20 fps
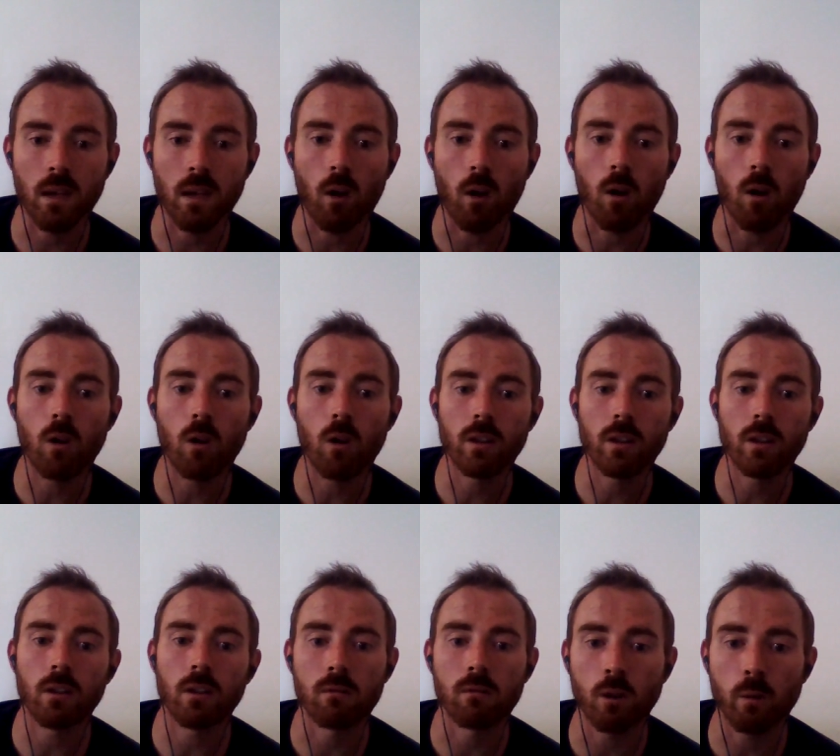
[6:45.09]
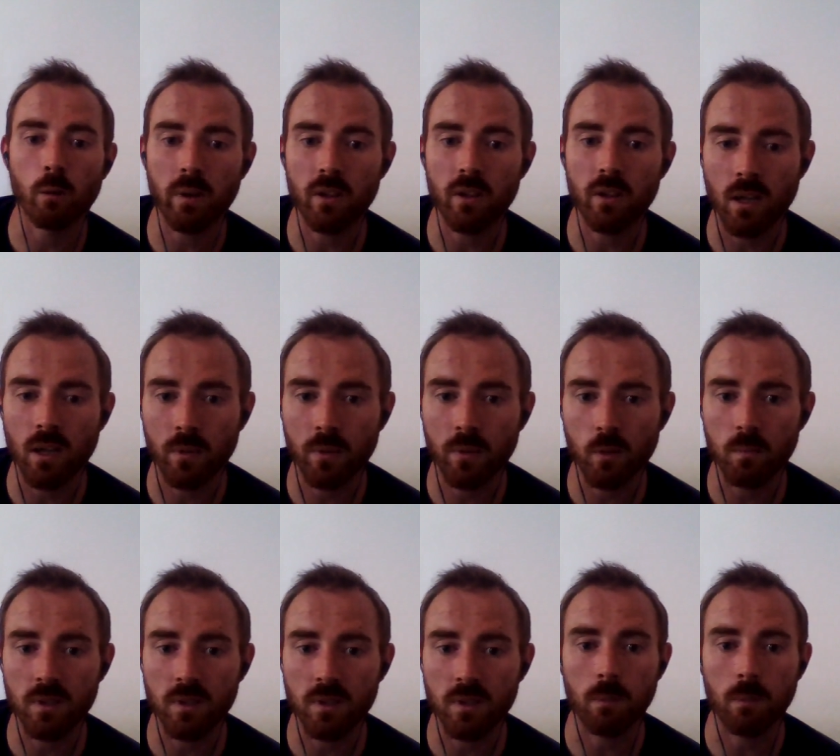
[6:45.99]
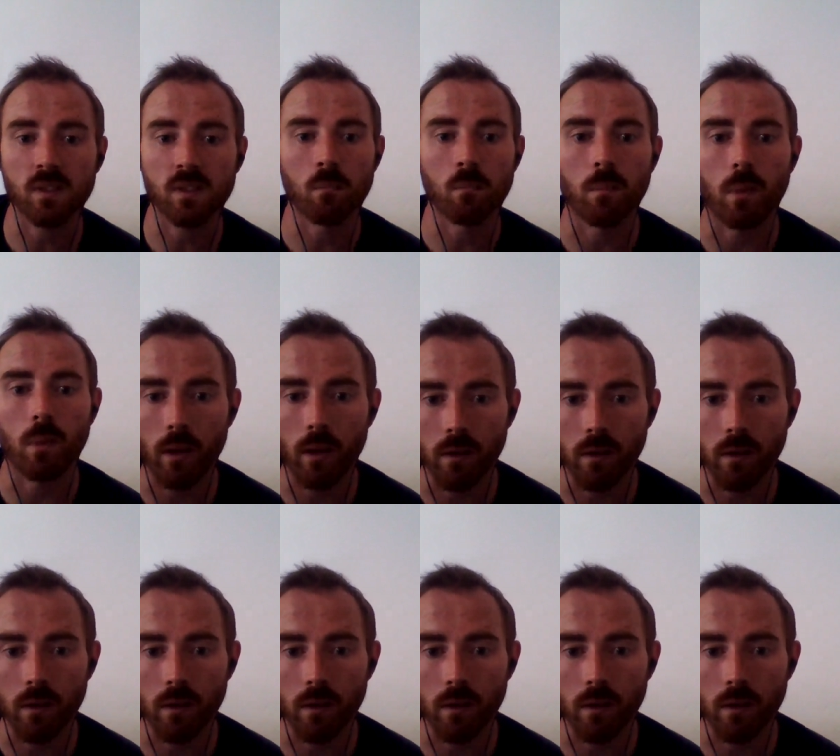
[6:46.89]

all the other rugby championship teams combined.